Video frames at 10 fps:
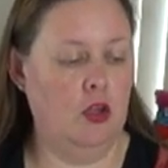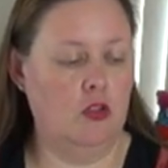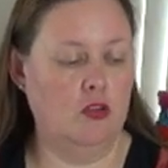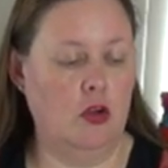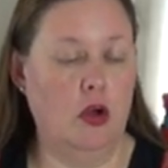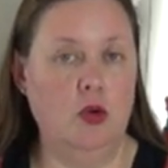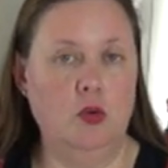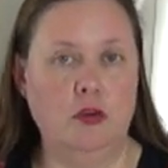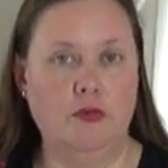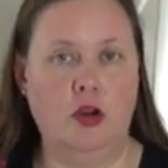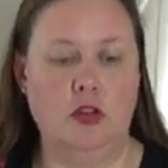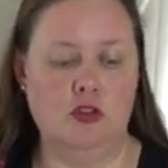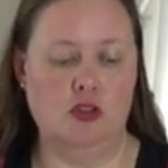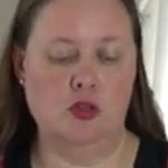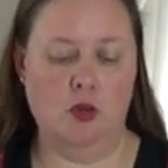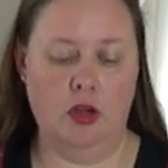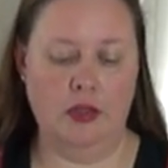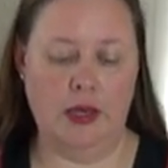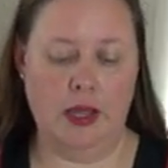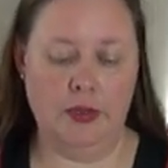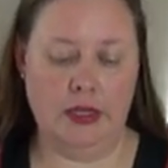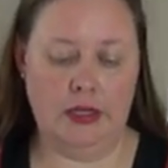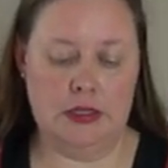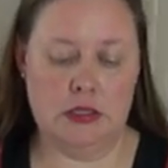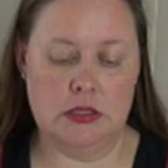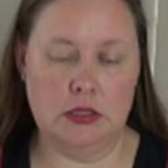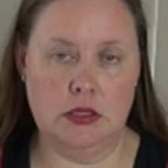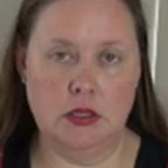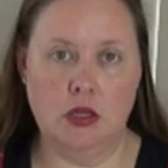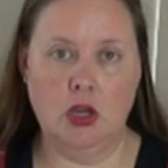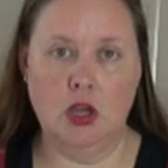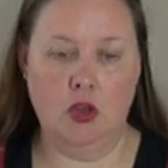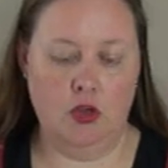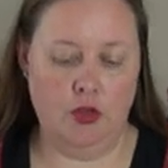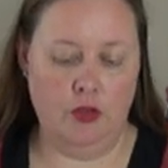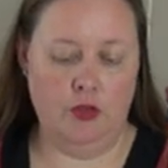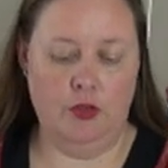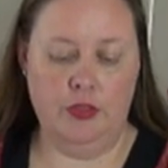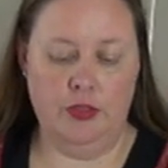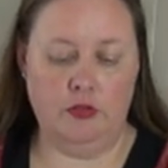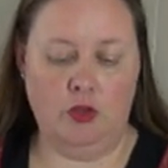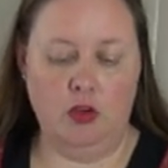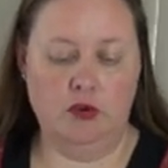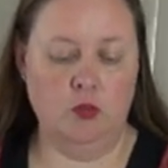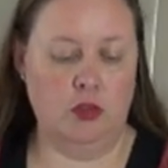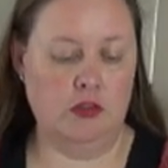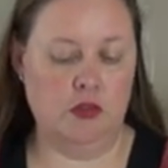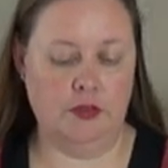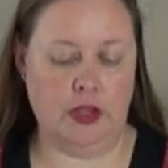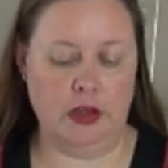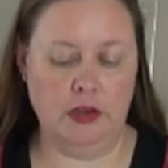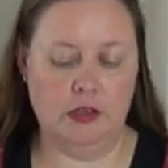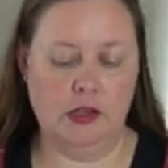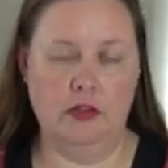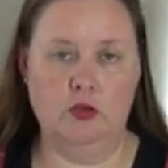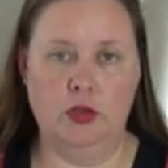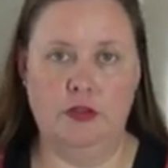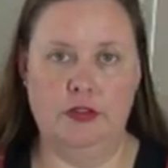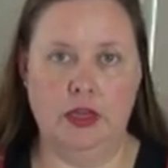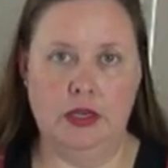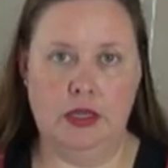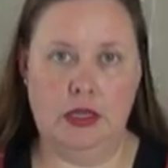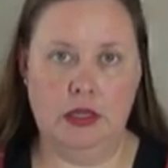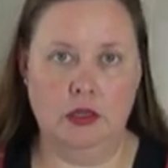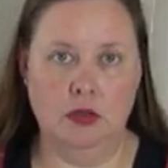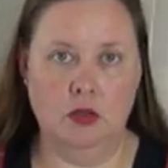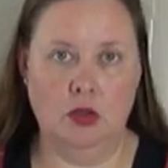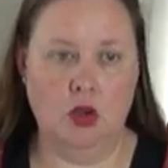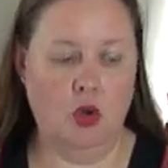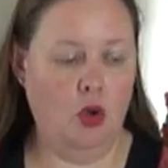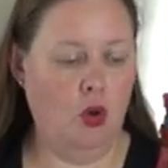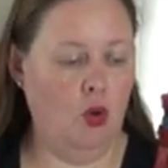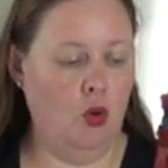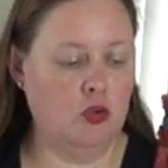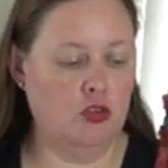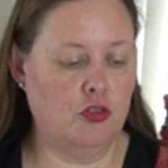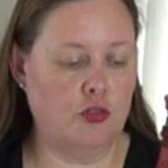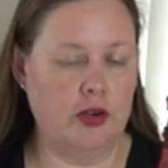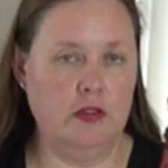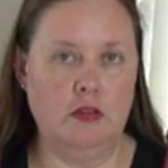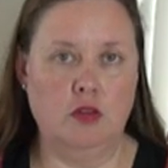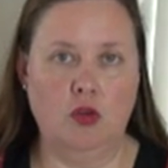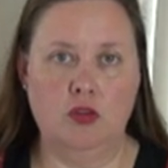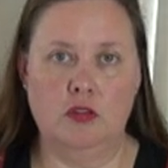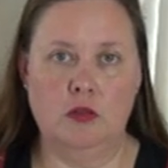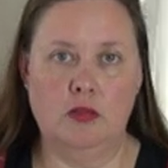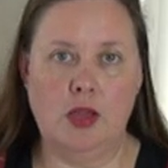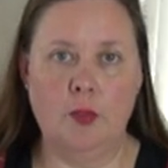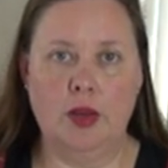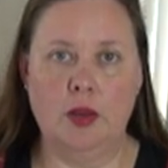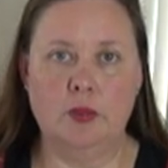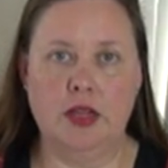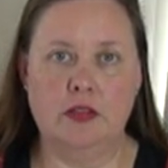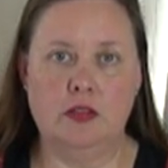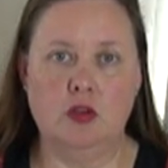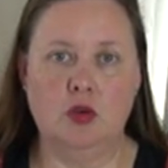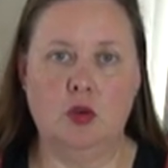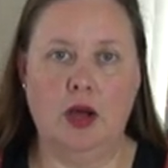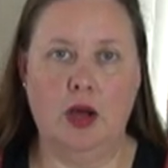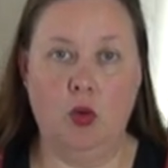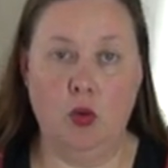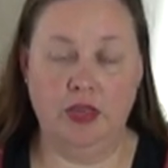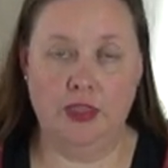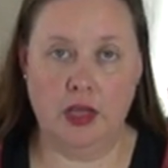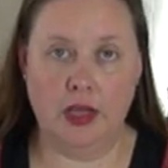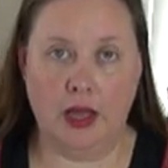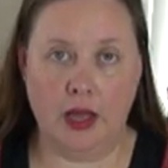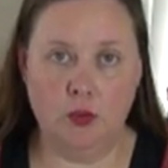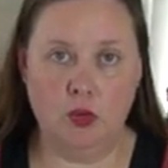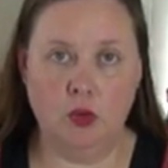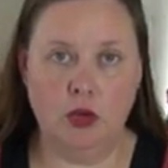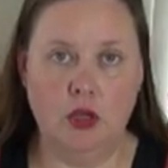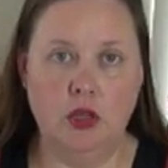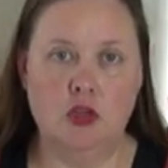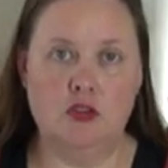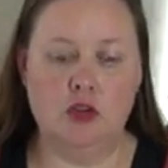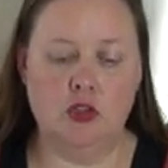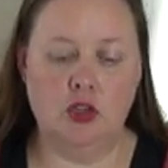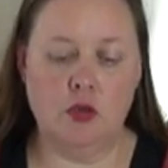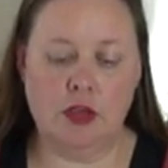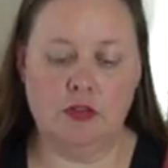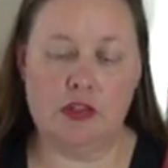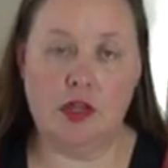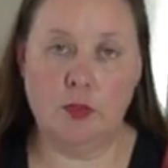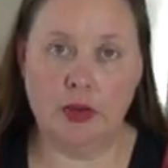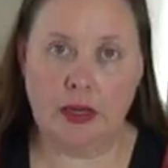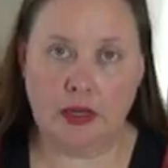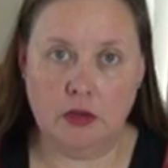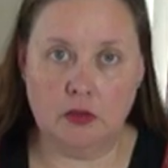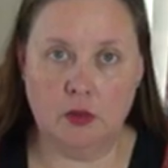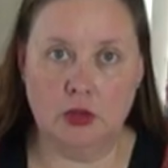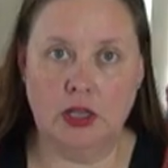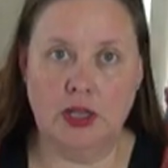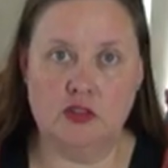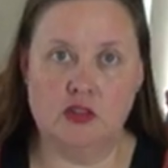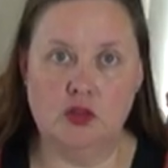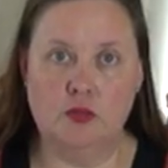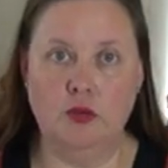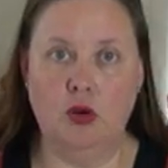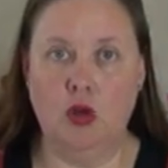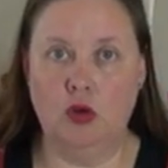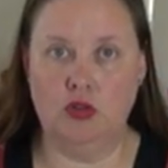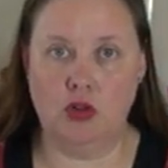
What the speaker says: So I would advise you to either laminate this item once you've cut it, as we've done here, or to trace it onto some template plastic or thick cardboard so that you have a template that will last you for a long